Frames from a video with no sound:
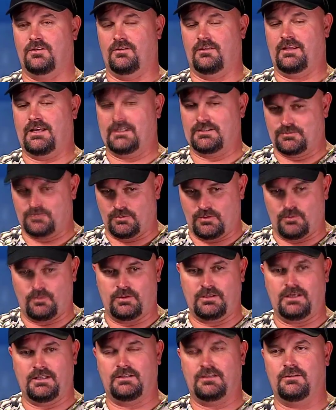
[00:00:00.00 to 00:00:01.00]
So that's what
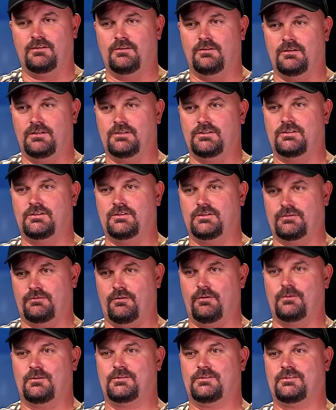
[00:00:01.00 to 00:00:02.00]
we need to do this year is
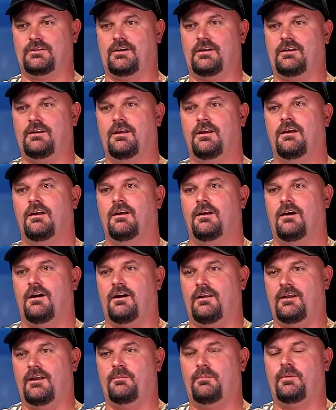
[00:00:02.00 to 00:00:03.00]
focus on
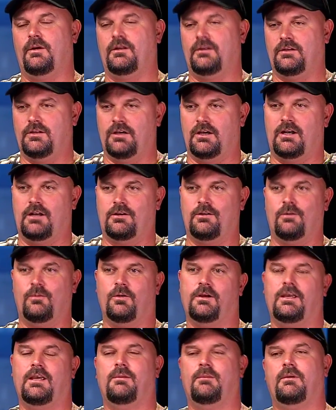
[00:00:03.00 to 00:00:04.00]
that, but you got to go
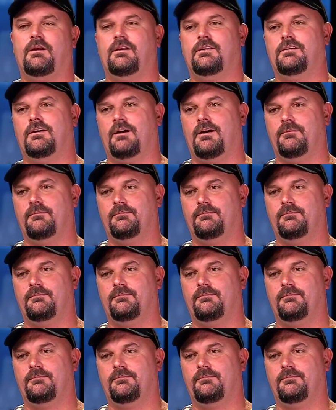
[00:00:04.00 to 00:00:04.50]
one game at a time.